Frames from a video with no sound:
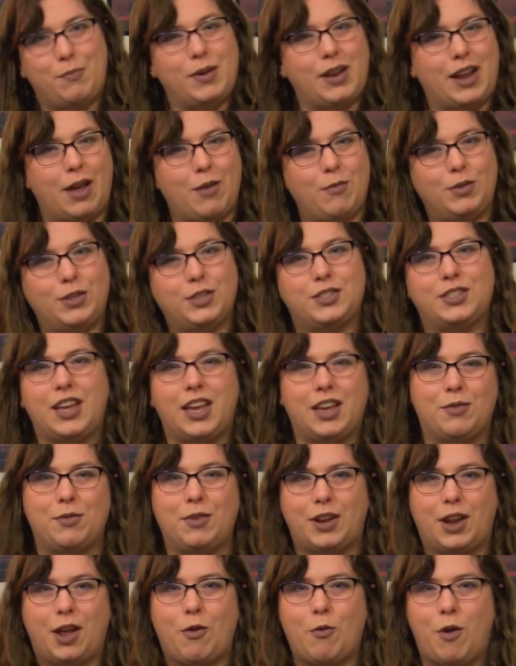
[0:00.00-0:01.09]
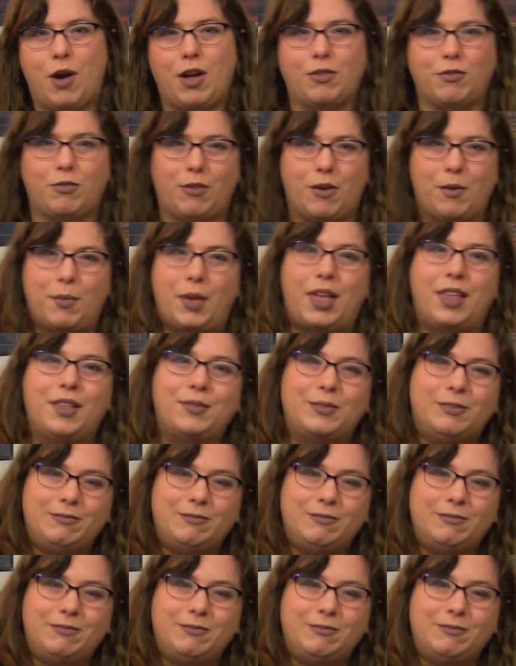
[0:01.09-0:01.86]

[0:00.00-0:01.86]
but I will take what I want from it.